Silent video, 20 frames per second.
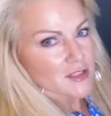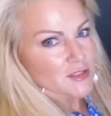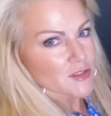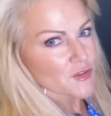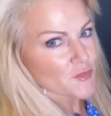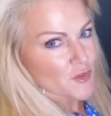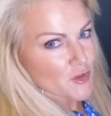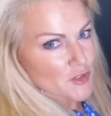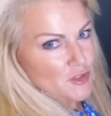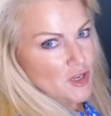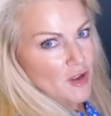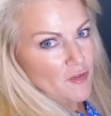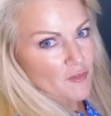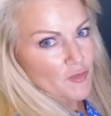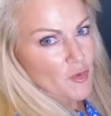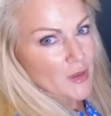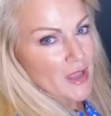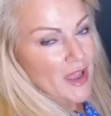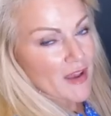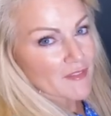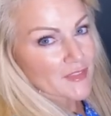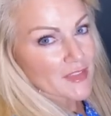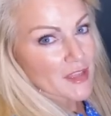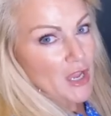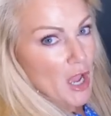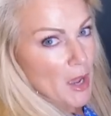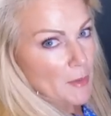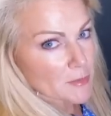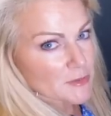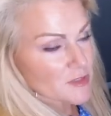So first off, we have the
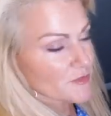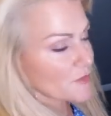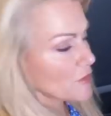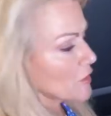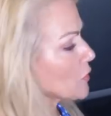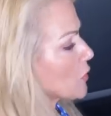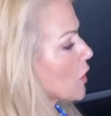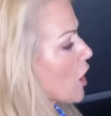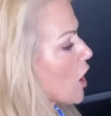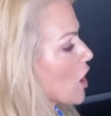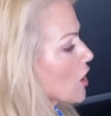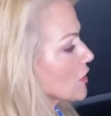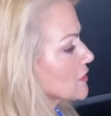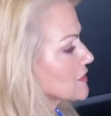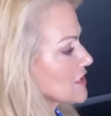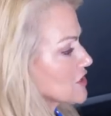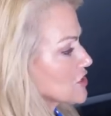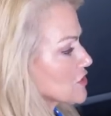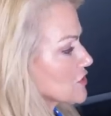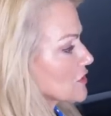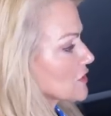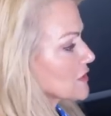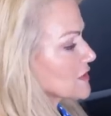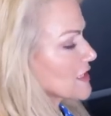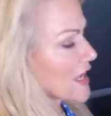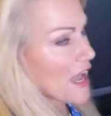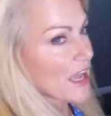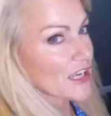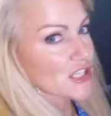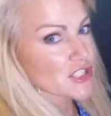OptiView All Digital
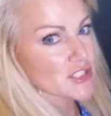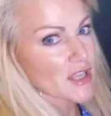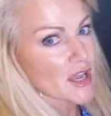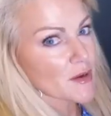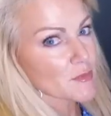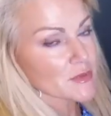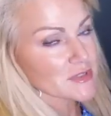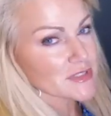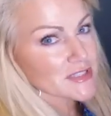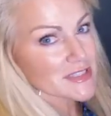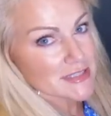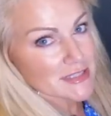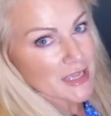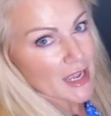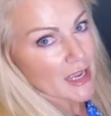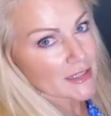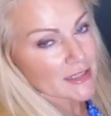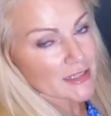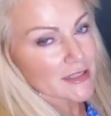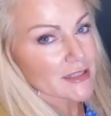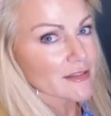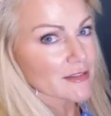Dash. That was designed in